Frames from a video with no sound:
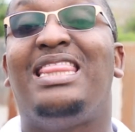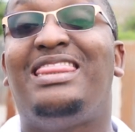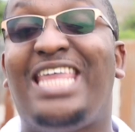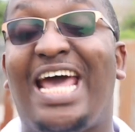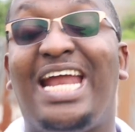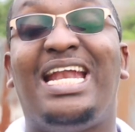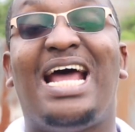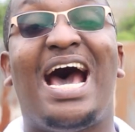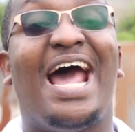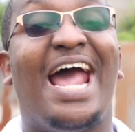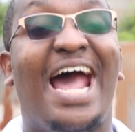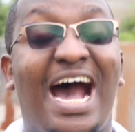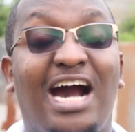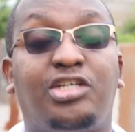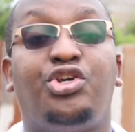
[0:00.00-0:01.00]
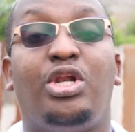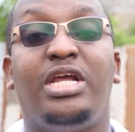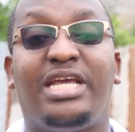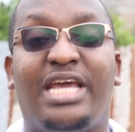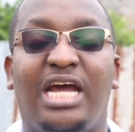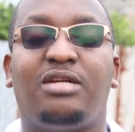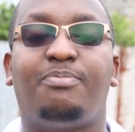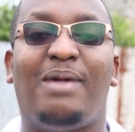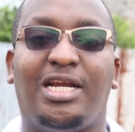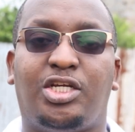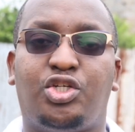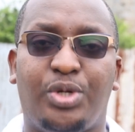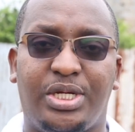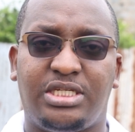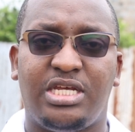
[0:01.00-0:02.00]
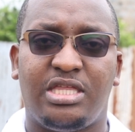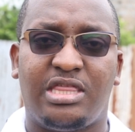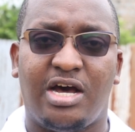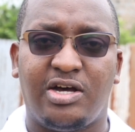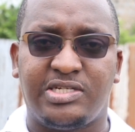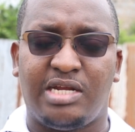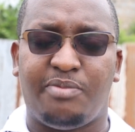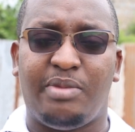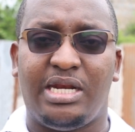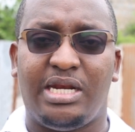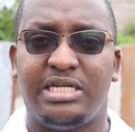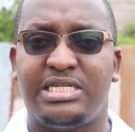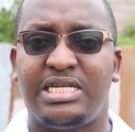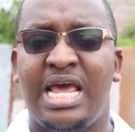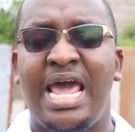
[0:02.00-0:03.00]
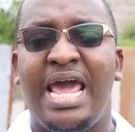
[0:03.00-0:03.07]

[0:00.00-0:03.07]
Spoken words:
then I actually get my 20,000 minutes.